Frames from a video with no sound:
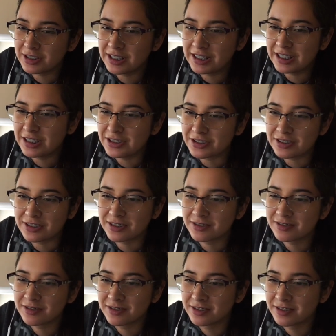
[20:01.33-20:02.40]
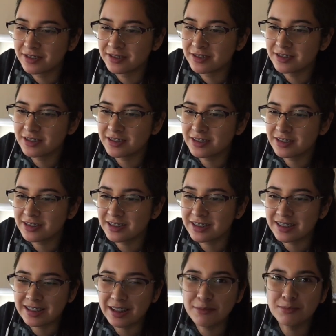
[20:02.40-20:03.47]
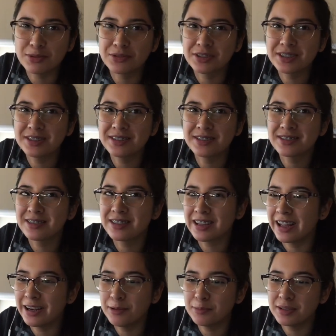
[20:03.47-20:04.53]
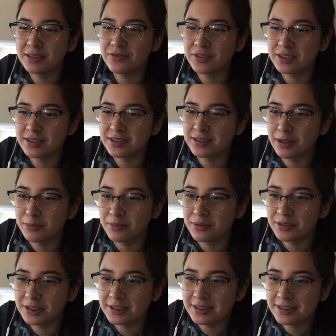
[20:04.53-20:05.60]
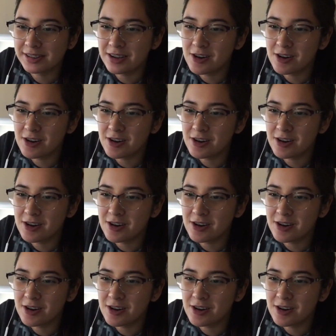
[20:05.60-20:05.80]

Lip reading: teenagers. Does it sound bogus? I didn't mean for it to sound bogus.